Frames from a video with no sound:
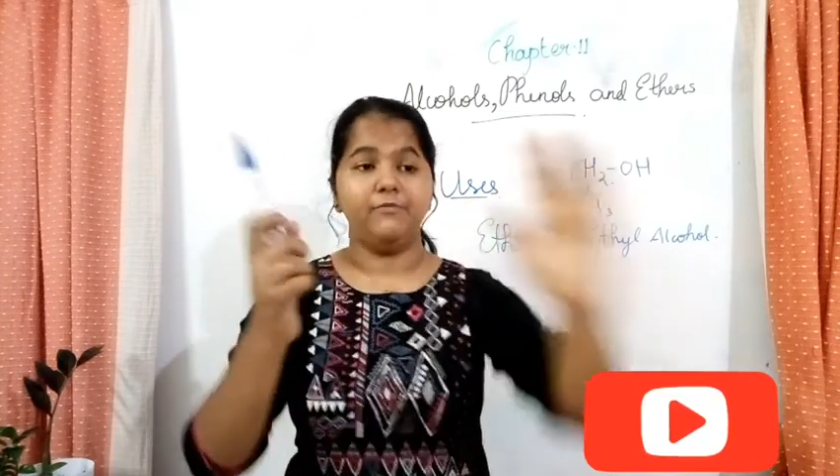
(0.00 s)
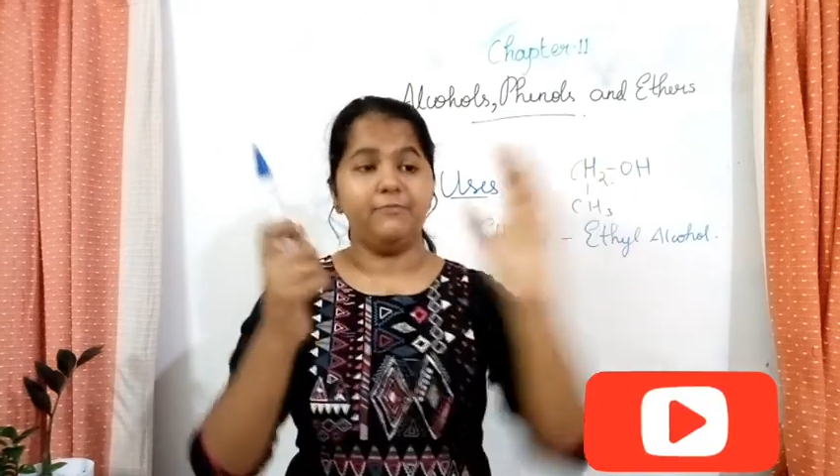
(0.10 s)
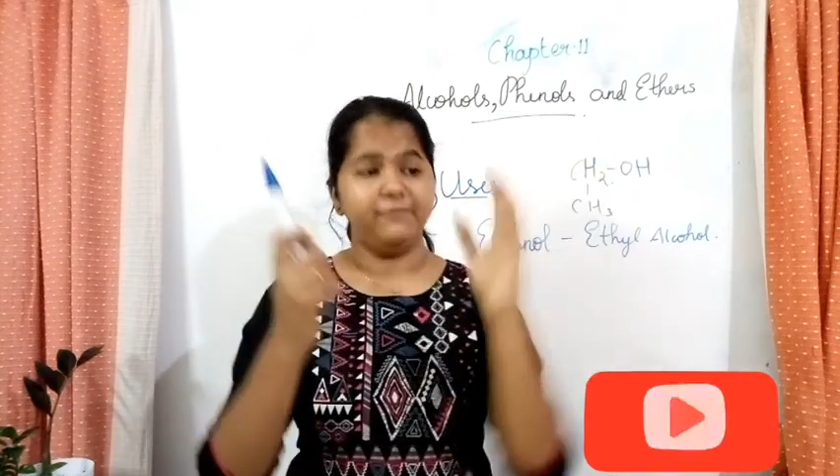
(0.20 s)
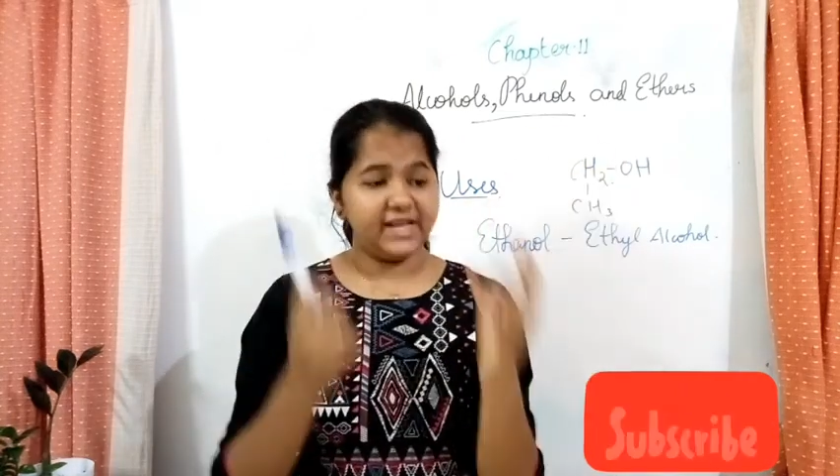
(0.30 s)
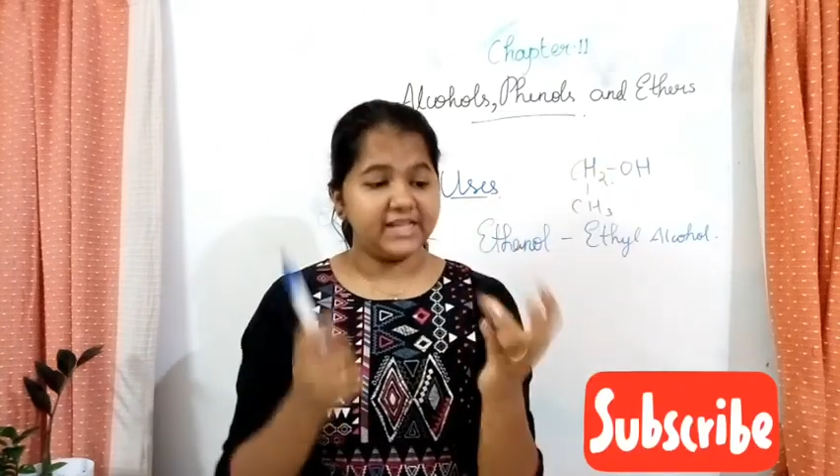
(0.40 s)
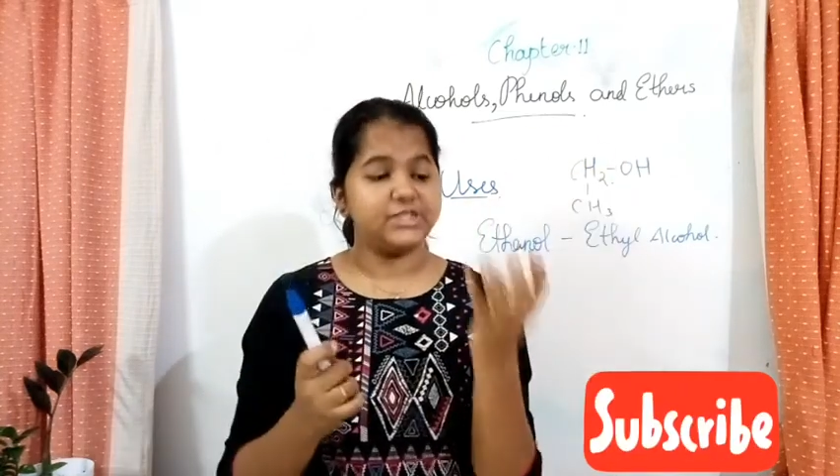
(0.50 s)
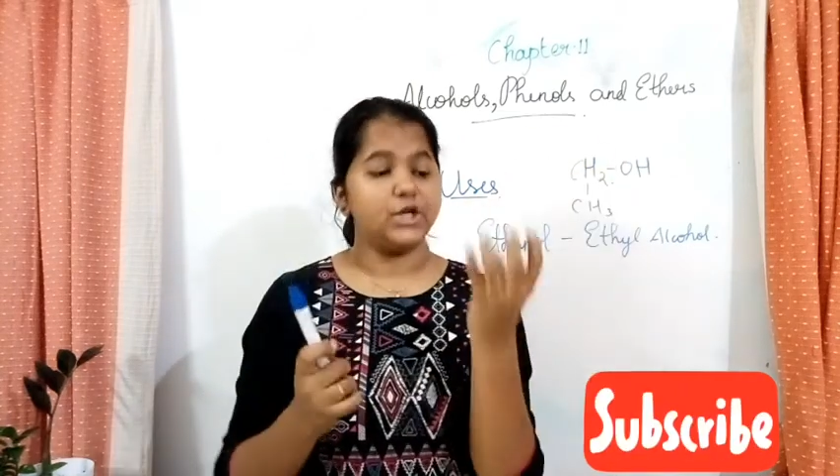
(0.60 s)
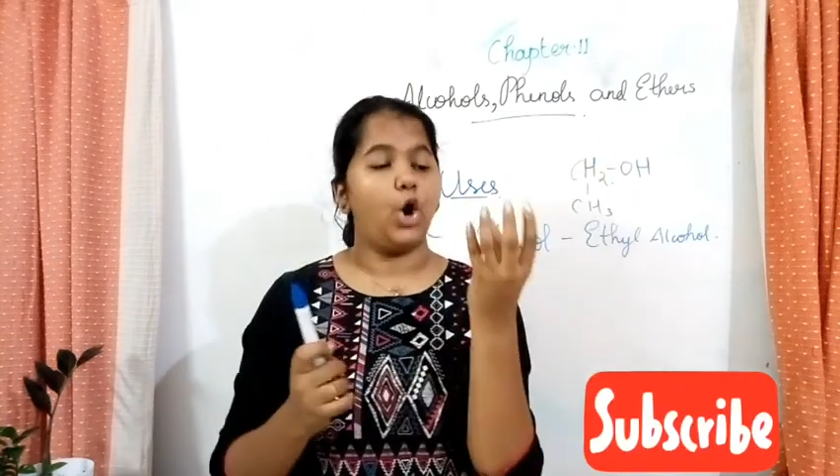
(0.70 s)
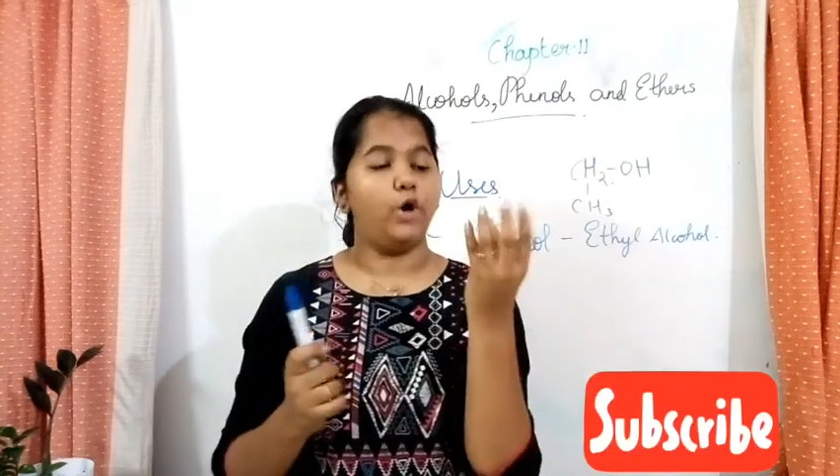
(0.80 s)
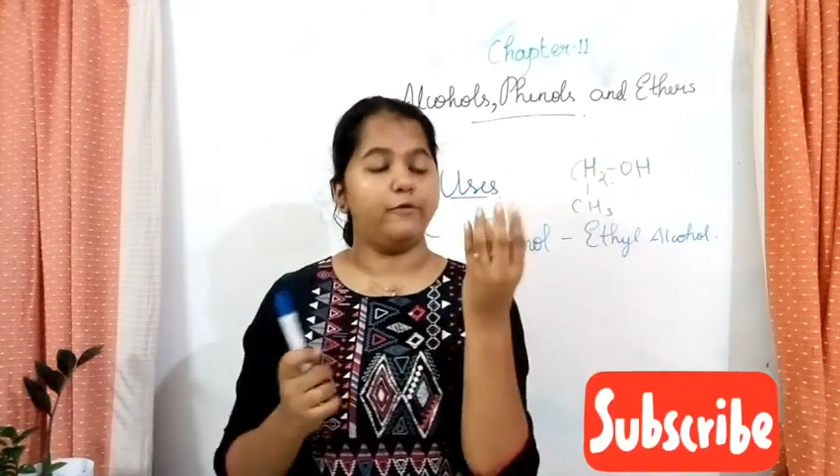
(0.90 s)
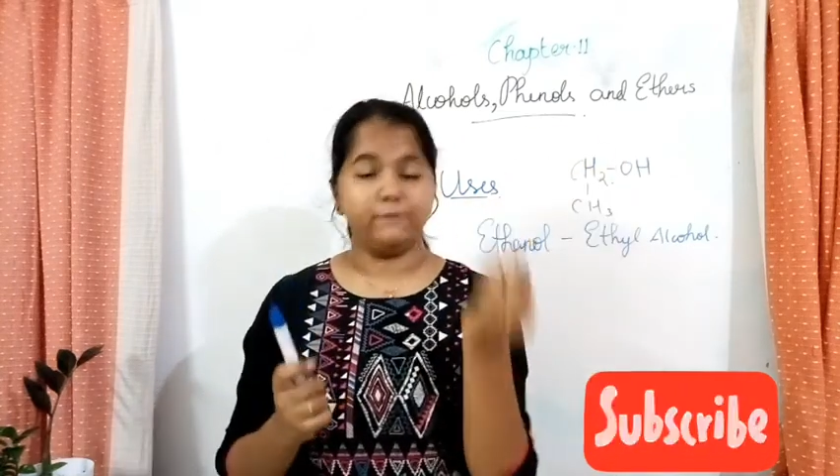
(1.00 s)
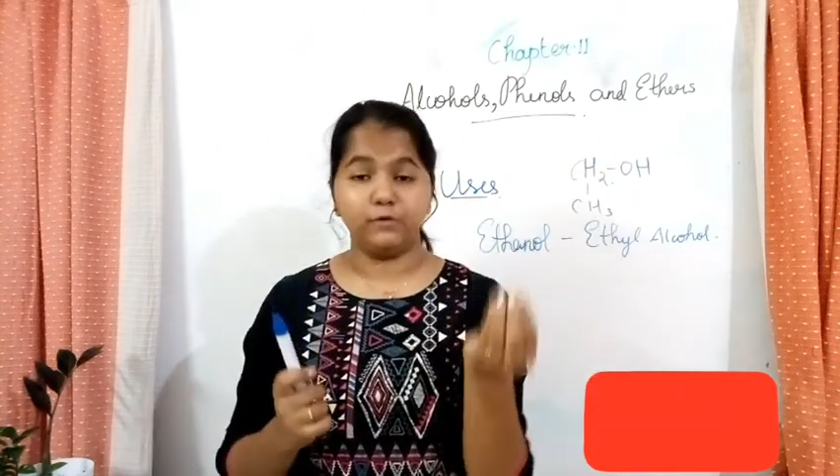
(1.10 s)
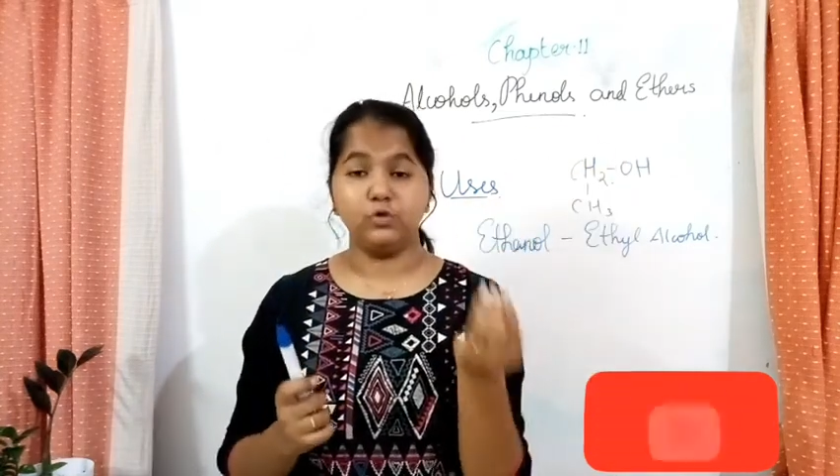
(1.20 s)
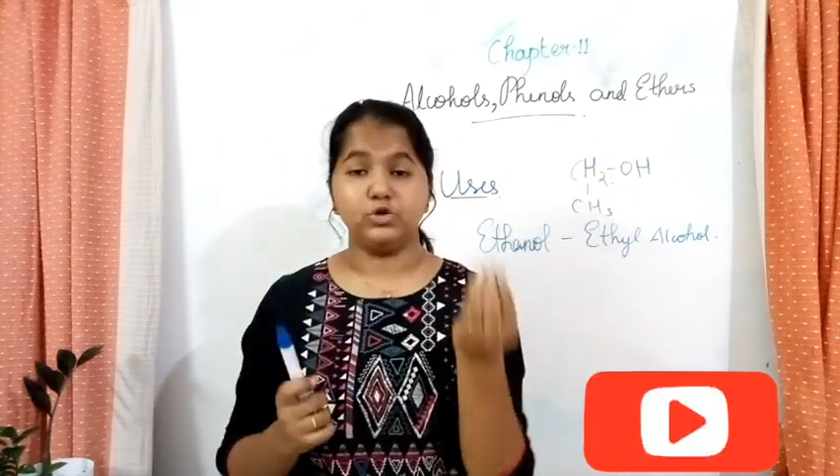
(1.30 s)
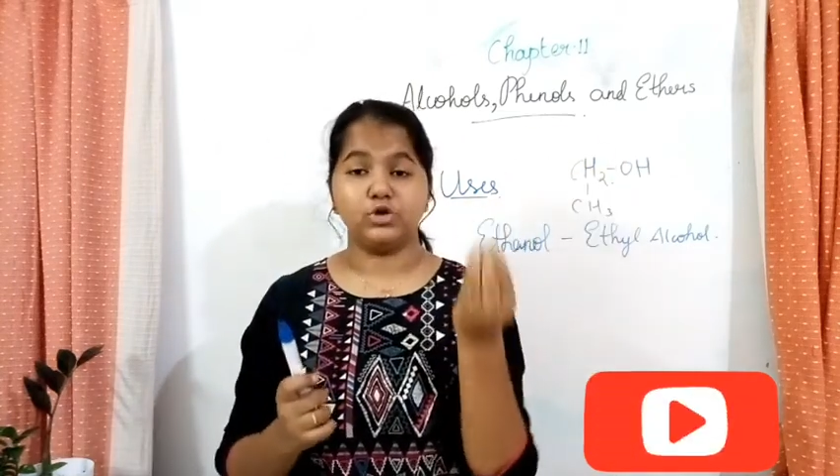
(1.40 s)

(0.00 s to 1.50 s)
wheats or fruit